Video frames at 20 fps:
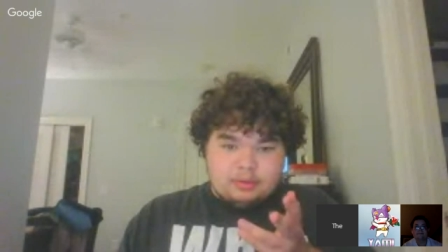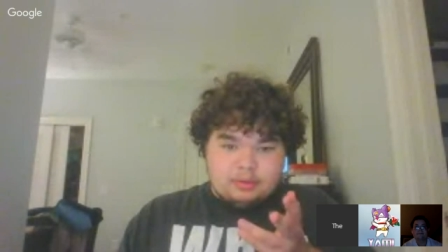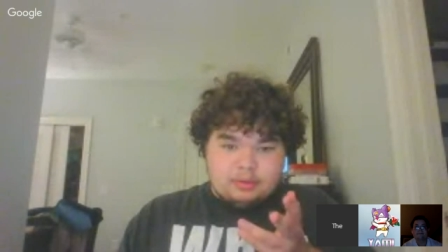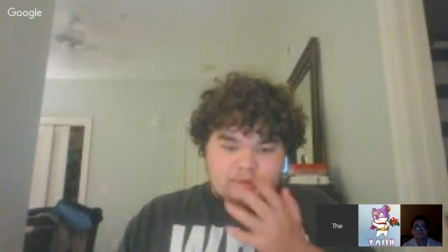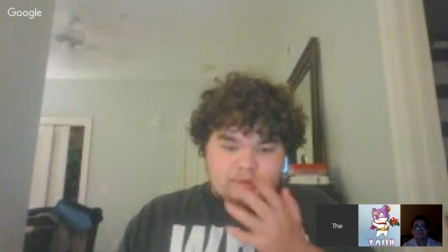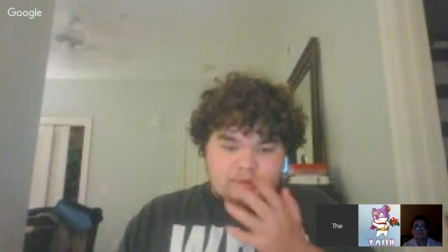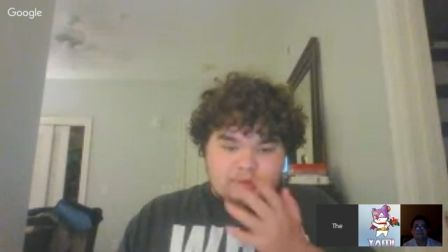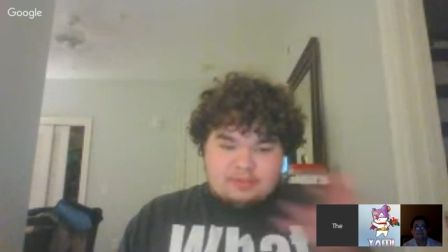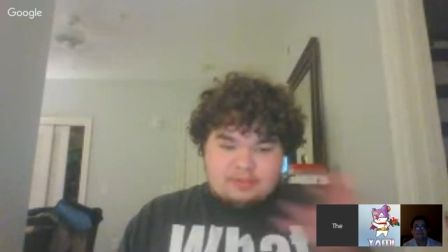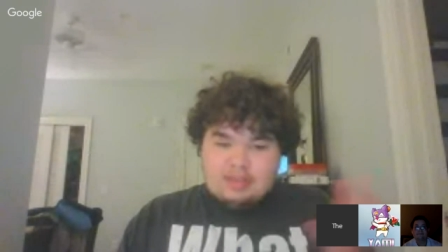
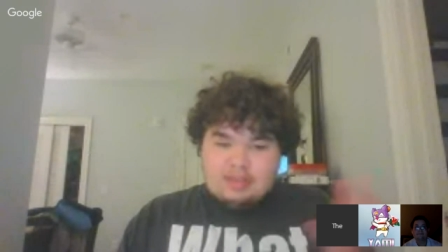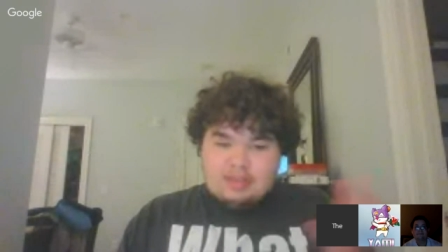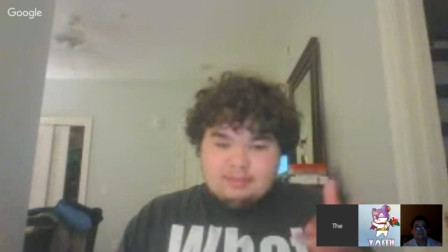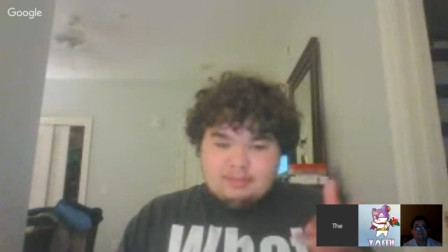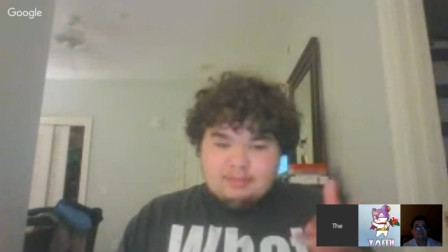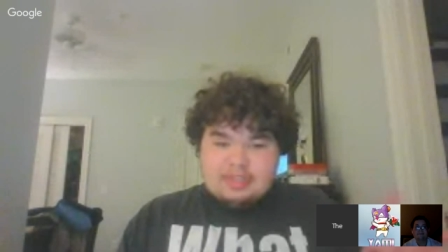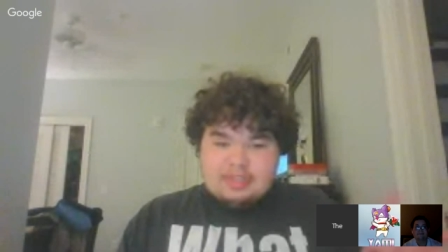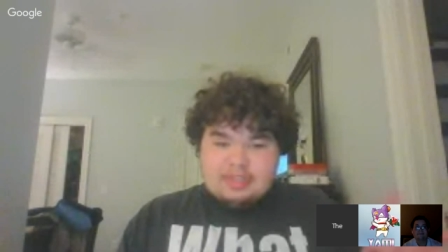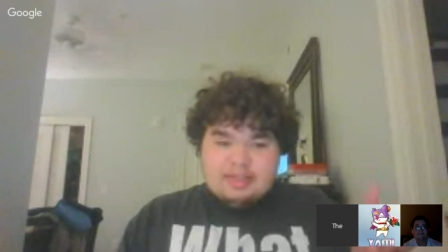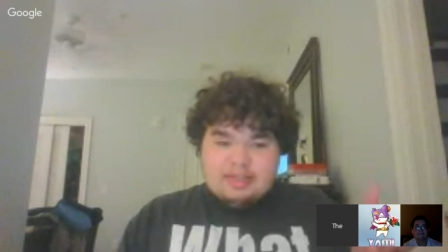Like, the
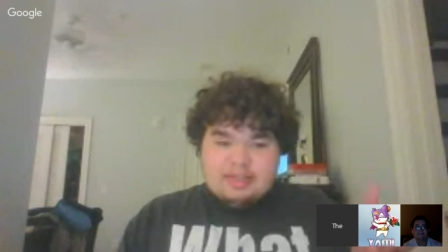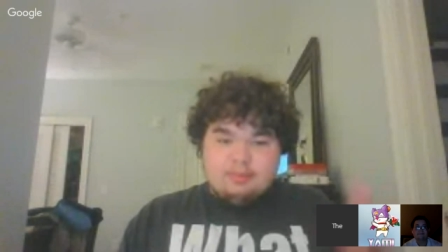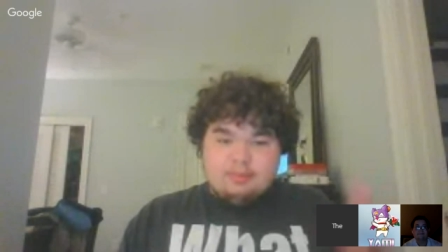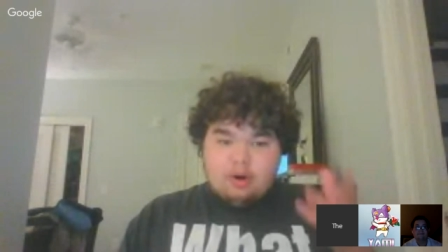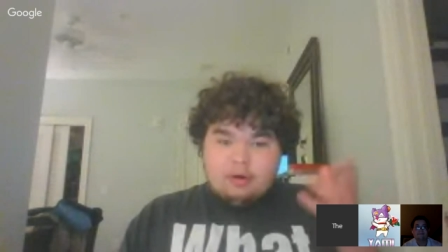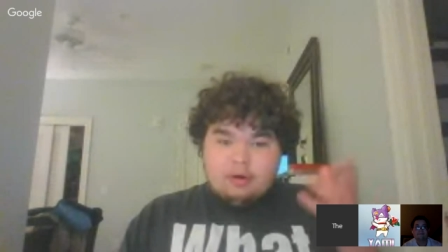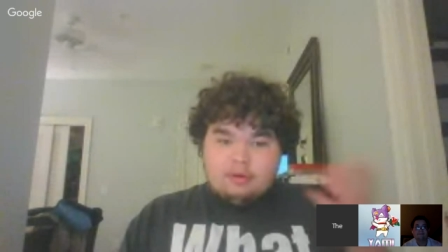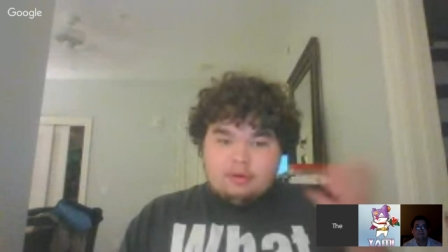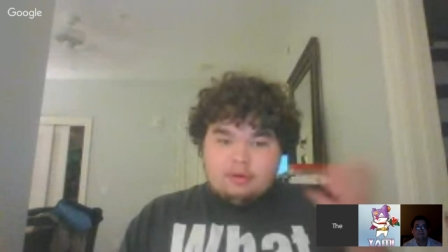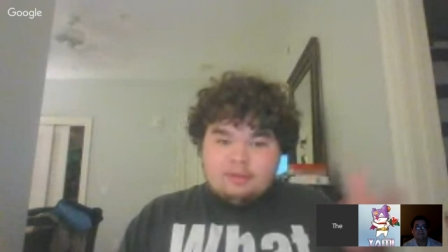same team
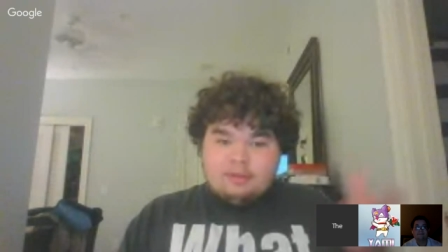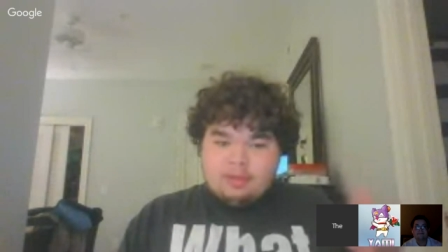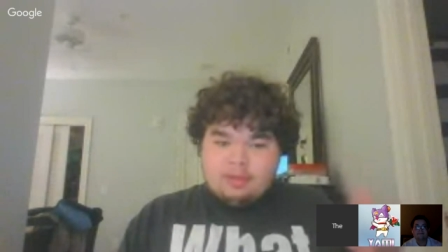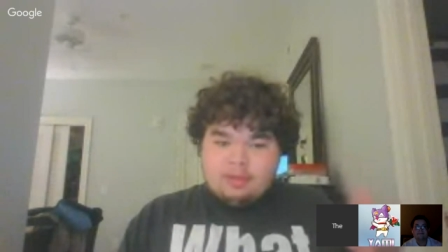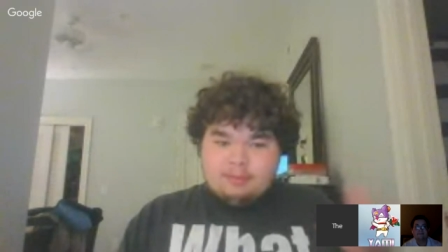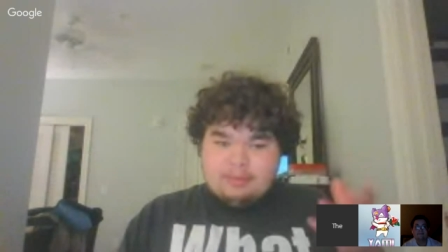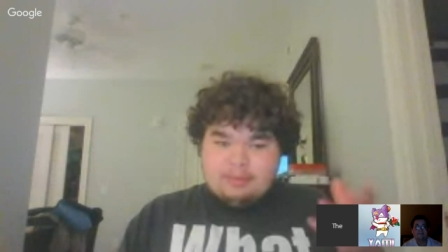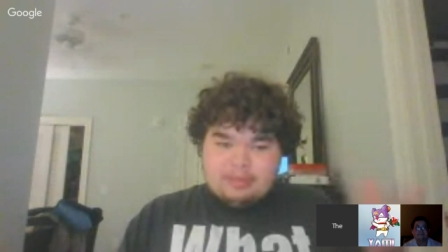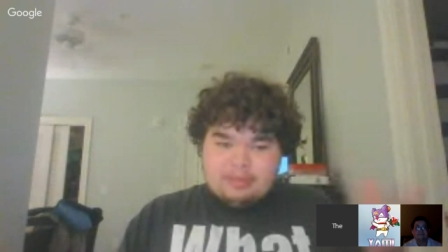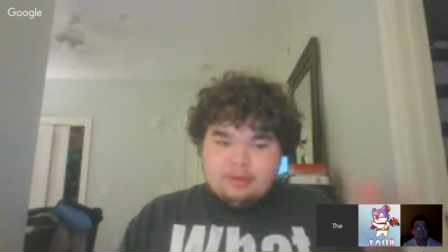are
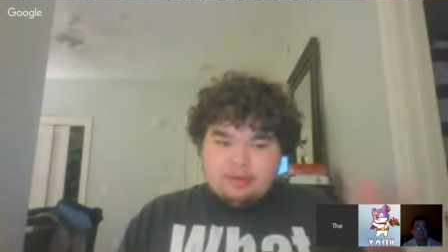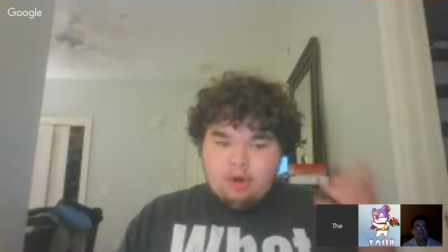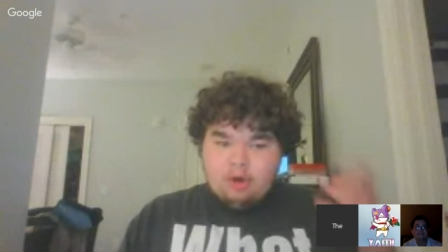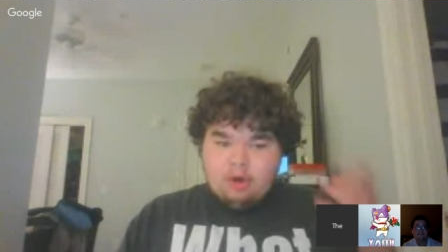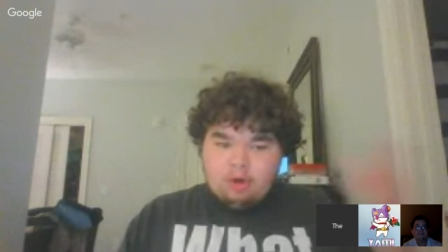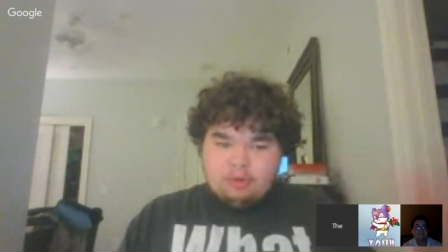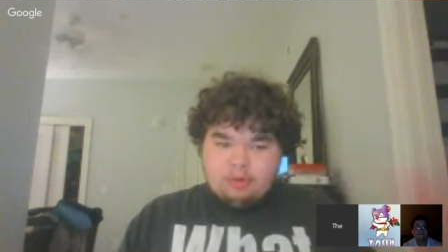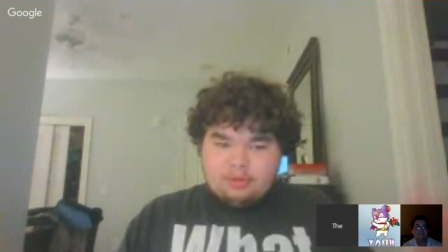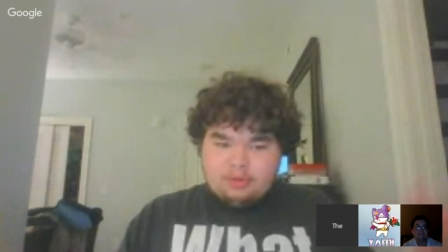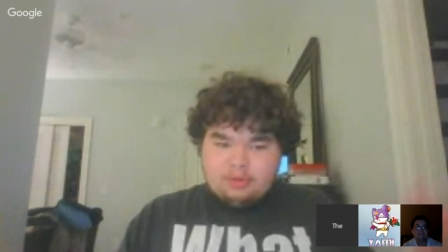developing
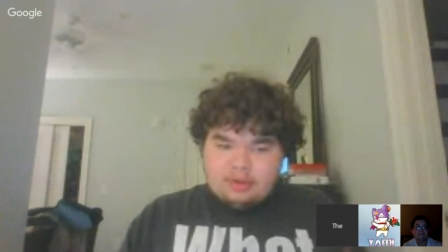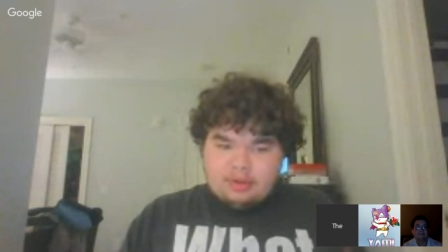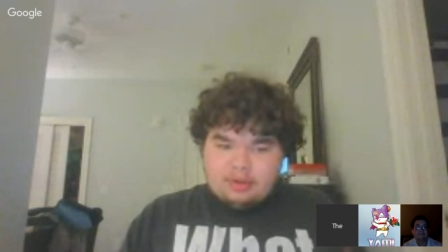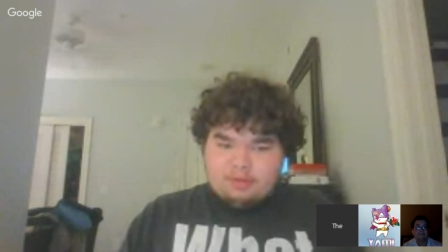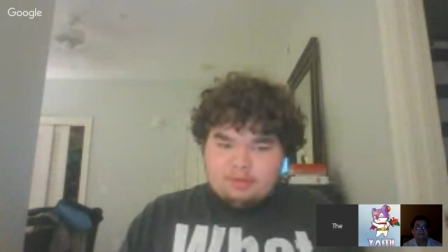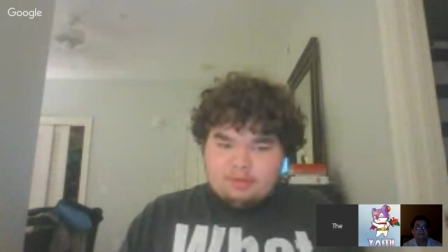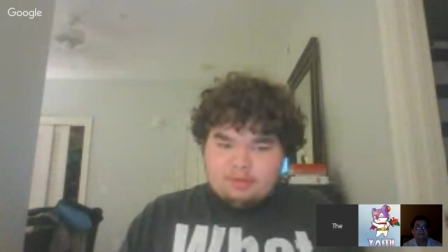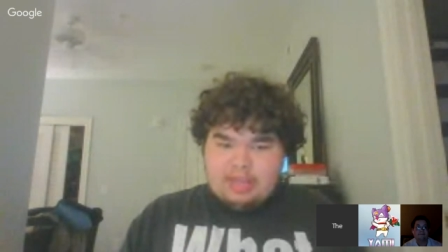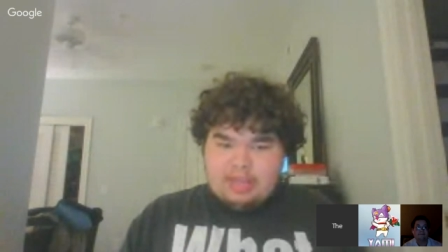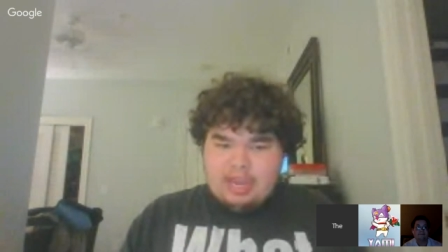all the
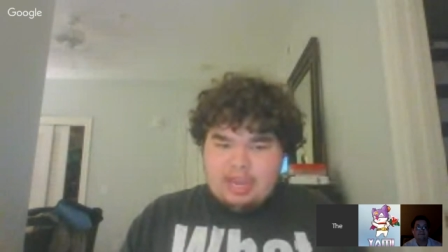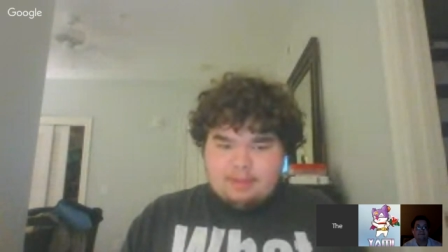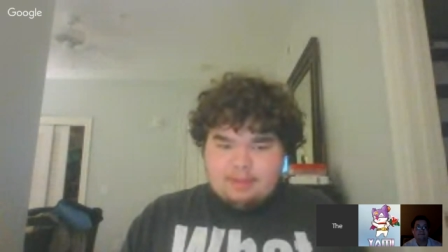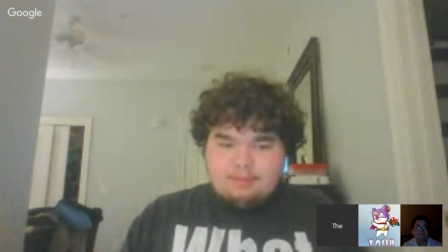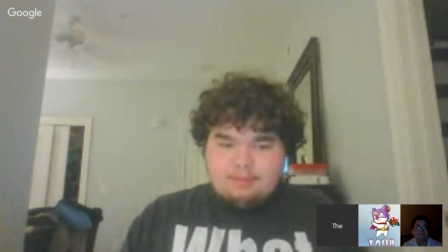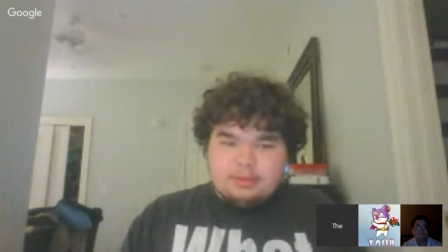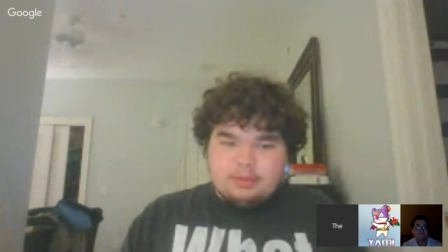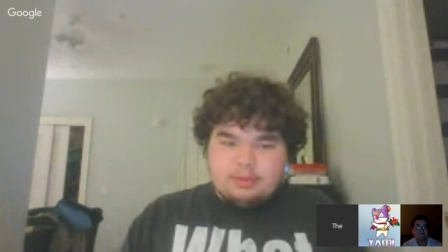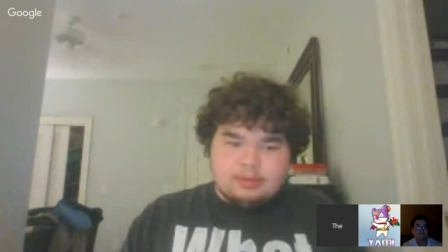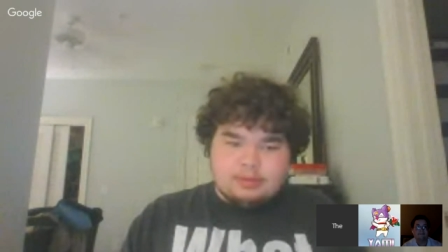stuff for the
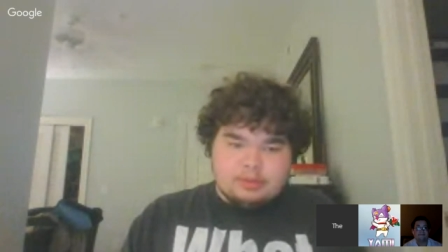game.